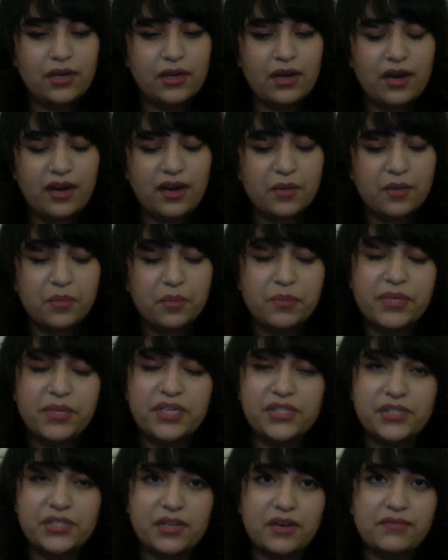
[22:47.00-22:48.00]
um,
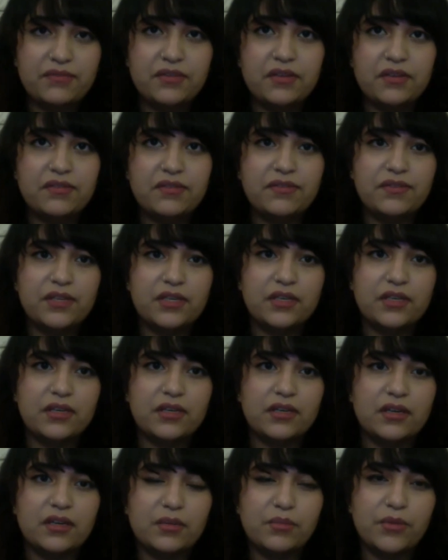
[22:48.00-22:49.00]
based off of uh,
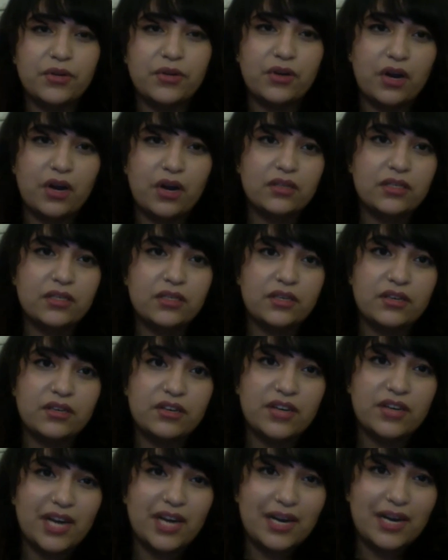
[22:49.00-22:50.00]
Moroccan
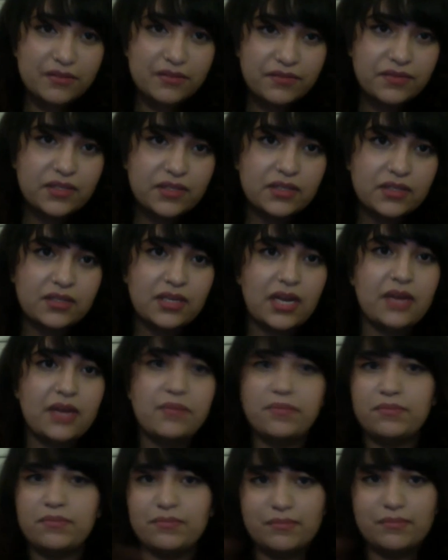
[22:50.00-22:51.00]
craft. I
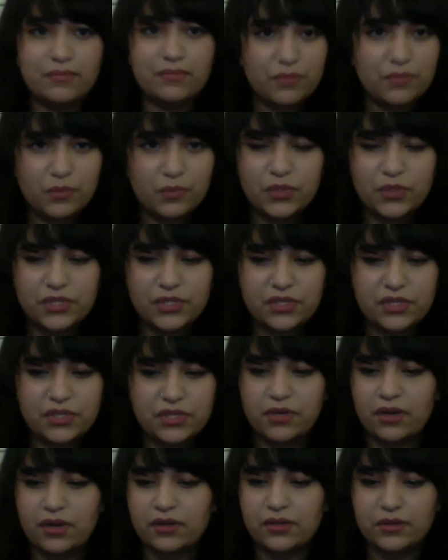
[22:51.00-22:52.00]
was in
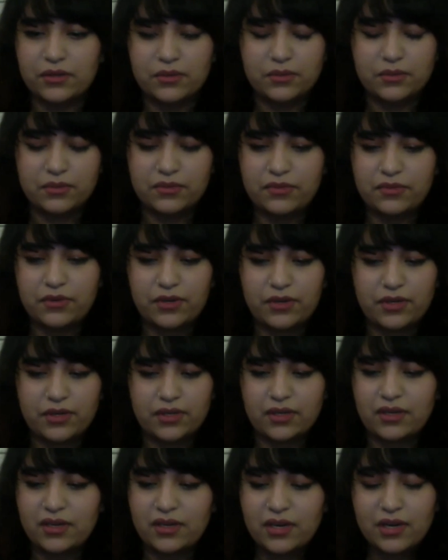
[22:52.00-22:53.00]
Morocco
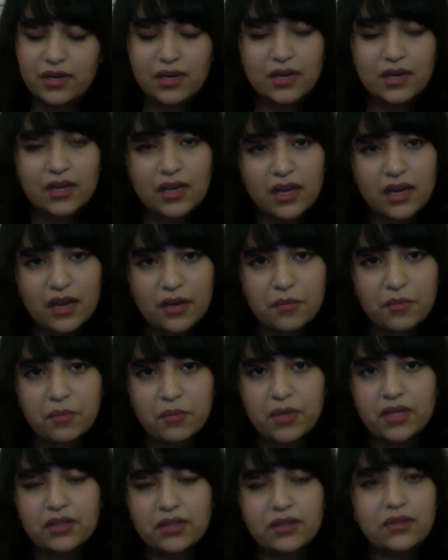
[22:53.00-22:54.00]
for a
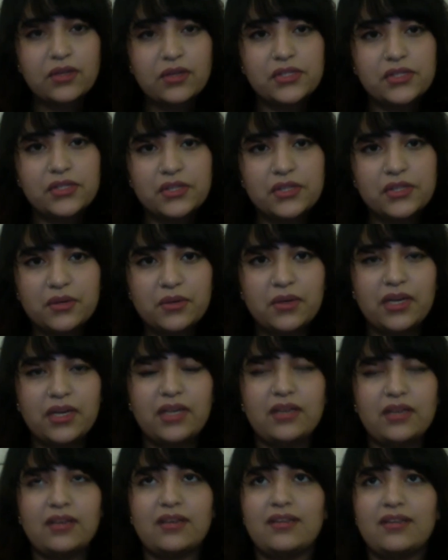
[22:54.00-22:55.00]
month or so,
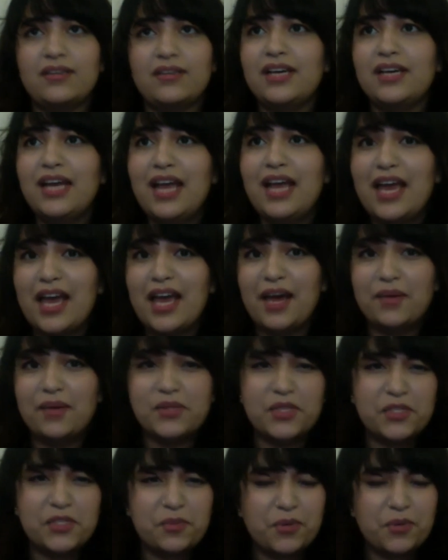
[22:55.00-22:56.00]
and I was
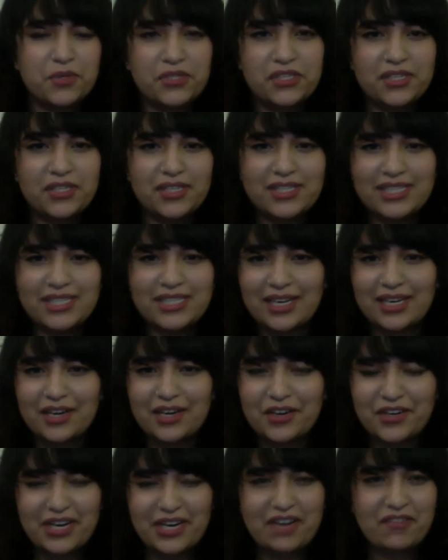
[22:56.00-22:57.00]
exposed to this like
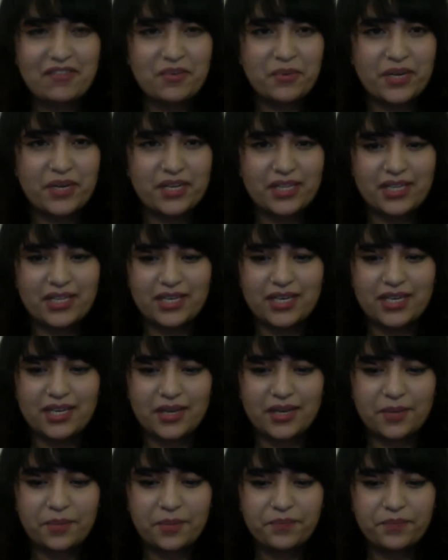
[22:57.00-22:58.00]
craft where
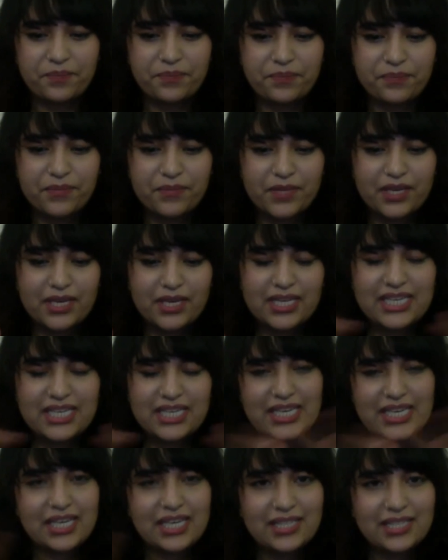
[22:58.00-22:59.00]
they
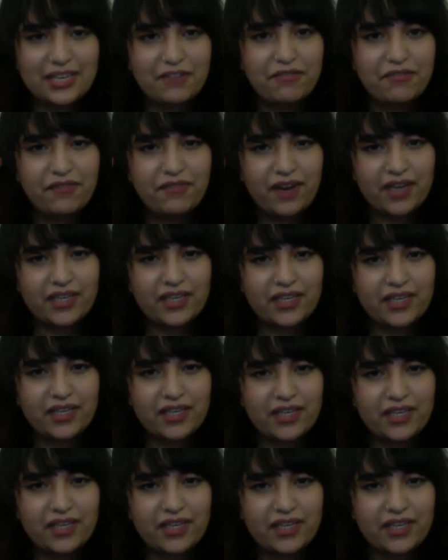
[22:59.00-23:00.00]
take like fired
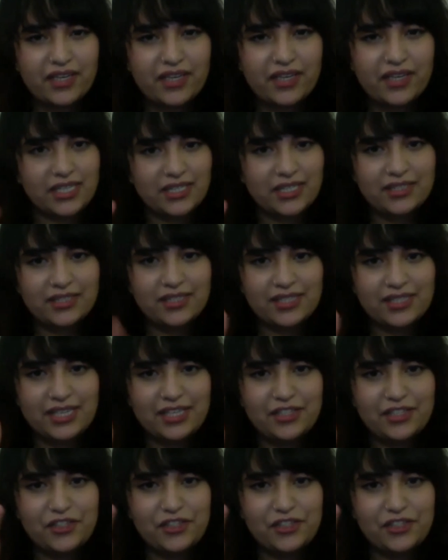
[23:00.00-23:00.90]
ceramic tiles